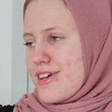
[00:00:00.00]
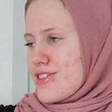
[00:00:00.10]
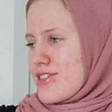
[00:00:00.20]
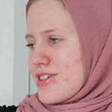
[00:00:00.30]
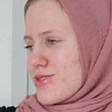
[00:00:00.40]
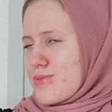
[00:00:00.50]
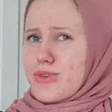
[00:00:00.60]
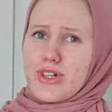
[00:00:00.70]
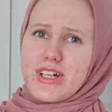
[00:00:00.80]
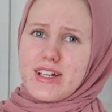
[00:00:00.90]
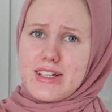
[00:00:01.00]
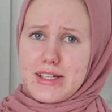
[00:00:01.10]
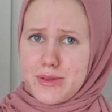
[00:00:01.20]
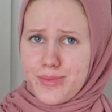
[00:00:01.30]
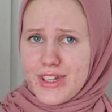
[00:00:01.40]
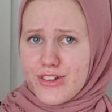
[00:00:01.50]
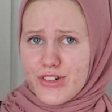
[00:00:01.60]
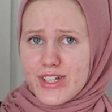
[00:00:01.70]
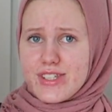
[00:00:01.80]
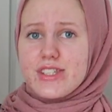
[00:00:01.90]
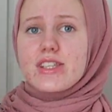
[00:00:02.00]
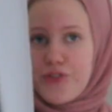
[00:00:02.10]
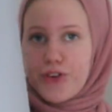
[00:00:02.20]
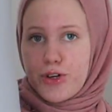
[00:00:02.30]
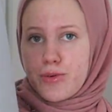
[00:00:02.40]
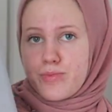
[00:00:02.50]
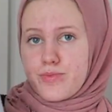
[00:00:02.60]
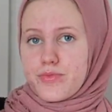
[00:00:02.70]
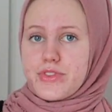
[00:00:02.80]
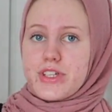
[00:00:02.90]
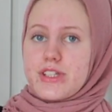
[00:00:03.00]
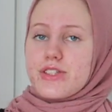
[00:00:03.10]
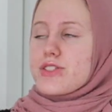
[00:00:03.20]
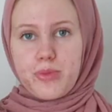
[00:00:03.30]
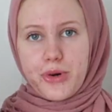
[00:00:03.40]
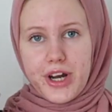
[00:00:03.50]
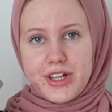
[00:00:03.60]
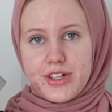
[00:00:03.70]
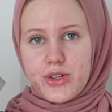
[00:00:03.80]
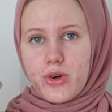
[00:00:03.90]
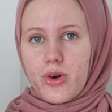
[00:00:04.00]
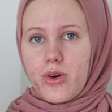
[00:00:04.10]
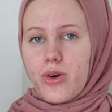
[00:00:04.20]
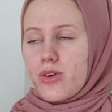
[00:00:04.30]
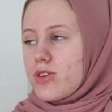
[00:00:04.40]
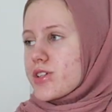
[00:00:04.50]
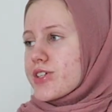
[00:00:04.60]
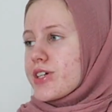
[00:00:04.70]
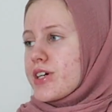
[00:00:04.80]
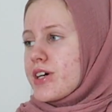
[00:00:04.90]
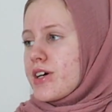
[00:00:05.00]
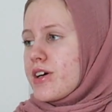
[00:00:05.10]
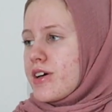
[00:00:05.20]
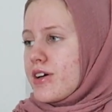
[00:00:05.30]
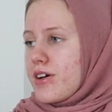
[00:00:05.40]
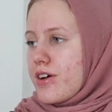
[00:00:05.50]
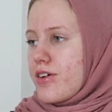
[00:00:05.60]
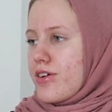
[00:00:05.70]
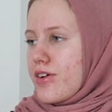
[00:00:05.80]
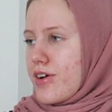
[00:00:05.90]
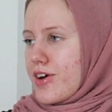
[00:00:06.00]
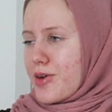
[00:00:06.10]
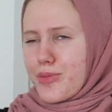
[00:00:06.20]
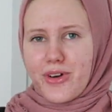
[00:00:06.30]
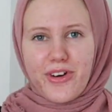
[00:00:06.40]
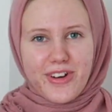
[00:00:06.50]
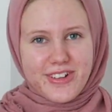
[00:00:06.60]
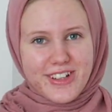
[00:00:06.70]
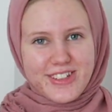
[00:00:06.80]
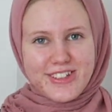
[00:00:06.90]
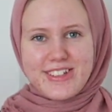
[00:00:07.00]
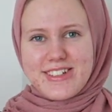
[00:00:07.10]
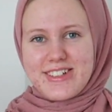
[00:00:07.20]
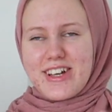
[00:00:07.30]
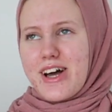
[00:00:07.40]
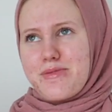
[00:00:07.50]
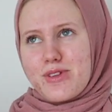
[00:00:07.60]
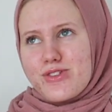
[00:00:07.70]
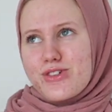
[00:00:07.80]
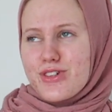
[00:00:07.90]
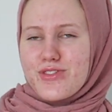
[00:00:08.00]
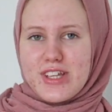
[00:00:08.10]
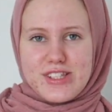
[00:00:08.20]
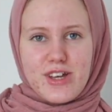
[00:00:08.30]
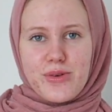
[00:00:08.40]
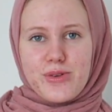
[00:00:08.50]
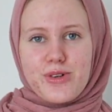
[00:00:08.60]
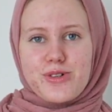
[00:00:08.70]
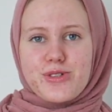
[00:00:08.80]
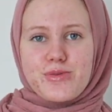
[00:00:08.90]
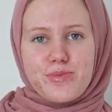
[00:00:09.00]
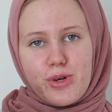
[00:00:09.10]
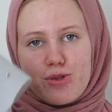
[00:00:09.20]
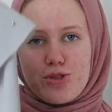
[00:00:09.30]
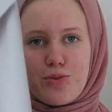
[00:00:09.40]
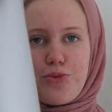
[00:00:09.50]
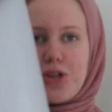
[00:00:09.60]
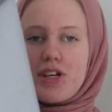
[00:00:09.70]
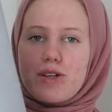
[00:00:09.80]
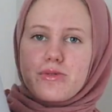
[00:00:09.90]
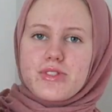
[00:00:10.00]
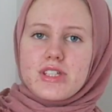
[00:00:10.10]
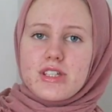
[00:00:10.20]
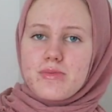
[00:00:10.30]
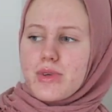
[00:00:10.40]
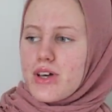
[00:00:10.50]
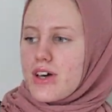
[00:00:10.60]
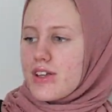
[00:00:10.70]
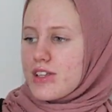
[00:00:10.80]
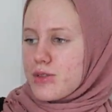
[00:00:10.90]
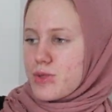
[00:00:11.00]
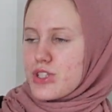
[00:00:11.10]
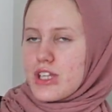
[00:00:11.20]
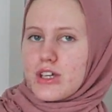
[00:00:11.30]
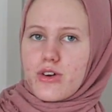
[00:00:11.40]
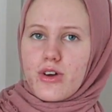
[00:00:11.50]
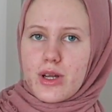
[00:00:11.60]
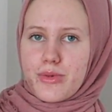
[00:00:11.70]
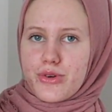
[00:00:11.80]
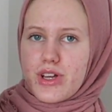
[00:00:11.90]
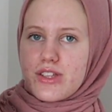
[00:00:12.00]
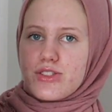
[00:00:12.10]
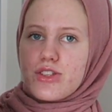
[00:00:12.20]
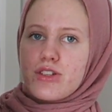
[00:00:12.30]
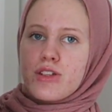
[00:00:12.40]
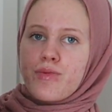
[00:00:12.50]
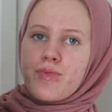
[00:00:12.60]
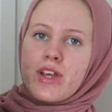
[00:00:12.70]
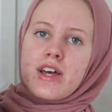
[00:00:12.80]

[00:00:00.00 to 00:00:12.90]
I think it's more likely a midi dress, from this brand called Armagon, I think. I'm not sure if that's how you're supposed to pronounce it, but it was a collaboration.